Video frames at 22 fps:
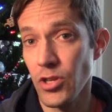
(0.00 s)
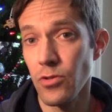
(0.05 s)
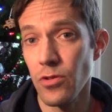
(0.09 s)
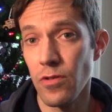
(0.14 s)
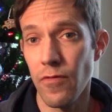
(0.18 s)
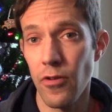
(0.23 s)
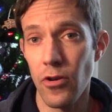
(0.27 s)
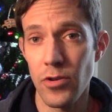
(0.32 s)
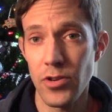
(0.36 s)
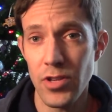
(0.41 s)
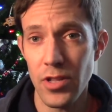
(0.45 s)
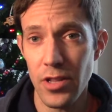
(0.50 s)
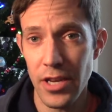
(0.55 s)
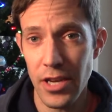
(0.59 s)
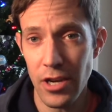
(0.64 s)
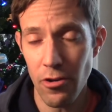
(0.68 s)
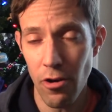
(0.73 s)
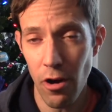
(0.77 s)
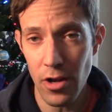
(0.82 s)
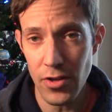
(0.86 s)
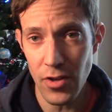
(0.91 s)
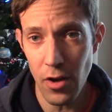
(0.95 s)
universally
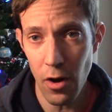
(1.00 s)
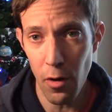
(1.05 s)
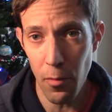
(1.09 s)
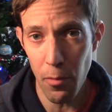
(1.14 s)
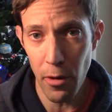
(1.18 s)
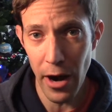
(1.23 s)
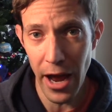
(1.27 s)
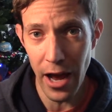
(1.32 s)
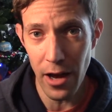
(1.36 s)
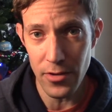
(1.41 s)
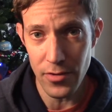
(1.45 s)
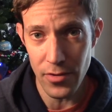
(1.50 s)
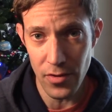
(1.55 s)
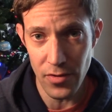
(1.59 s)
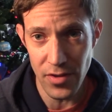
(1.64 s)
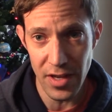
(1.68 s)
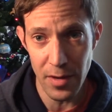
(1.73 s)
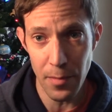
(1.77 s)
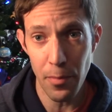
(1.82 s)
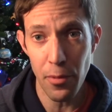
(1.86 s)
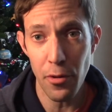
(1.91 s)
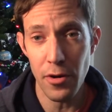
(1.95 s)
across all browsers
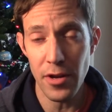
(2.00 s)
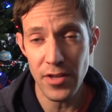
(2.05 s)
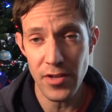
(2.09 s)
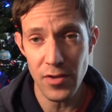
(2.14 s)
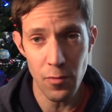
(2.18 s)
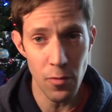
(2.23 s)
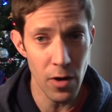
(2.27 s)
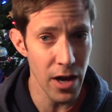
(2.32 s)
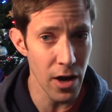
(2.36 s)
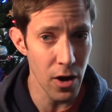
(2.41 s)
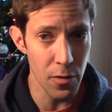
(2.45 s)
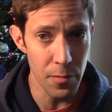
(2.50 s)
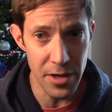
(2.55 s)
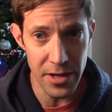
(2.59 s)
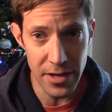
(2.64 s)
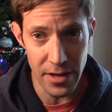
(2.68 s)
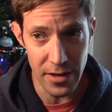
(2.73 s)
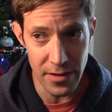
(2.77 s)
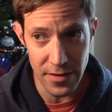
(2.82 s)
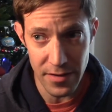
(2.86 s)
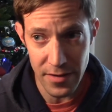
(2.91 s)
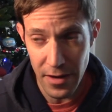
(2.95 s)
and prints well
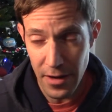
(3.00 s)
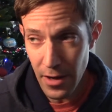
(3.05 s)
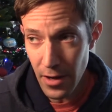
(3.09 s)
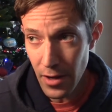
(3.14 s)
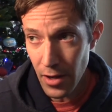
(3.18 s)
because